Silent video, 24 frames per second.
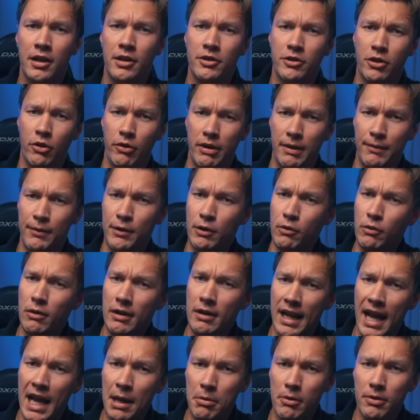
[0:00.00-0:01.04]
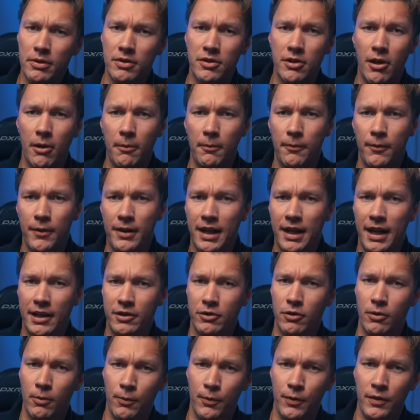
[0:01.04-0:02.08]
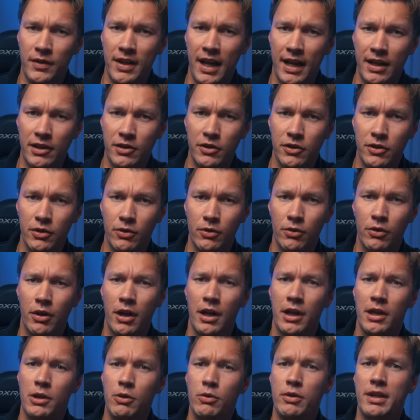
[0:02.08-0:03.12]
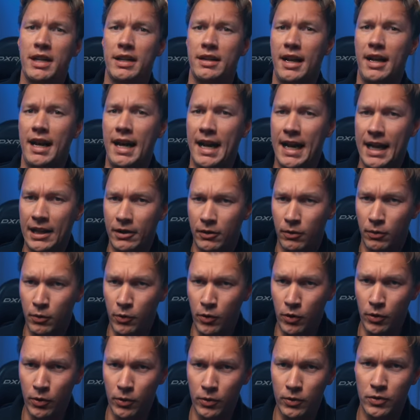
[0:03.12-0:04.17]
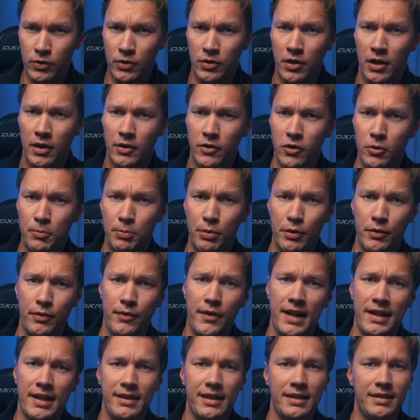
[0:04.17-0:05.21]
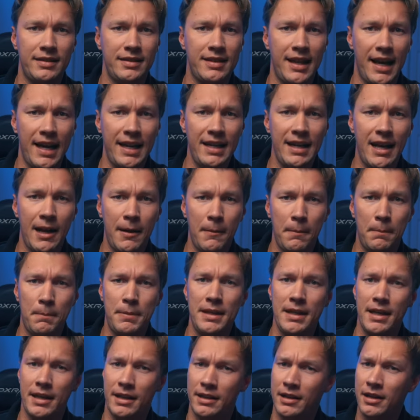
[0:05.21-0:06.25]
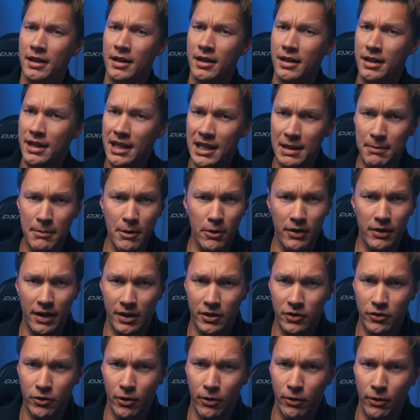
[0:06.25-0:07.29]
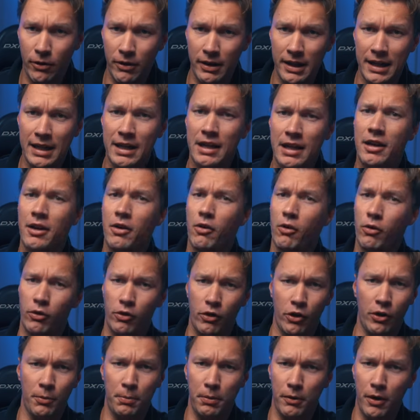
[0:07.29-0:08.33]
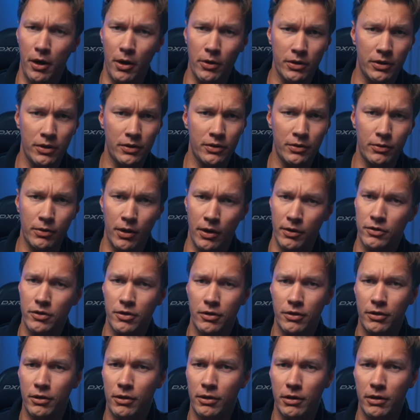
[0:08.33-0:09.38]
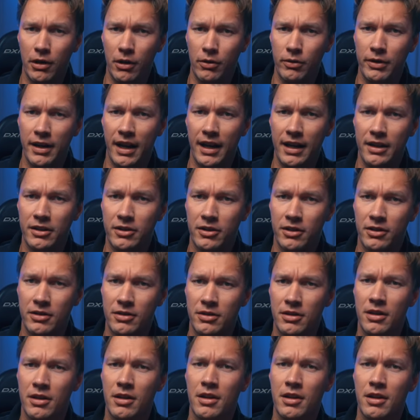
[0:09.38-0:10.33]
So if you labeled something as confidential, you can add rules to prevent that data being emailed externally or uploaded to unsecured location.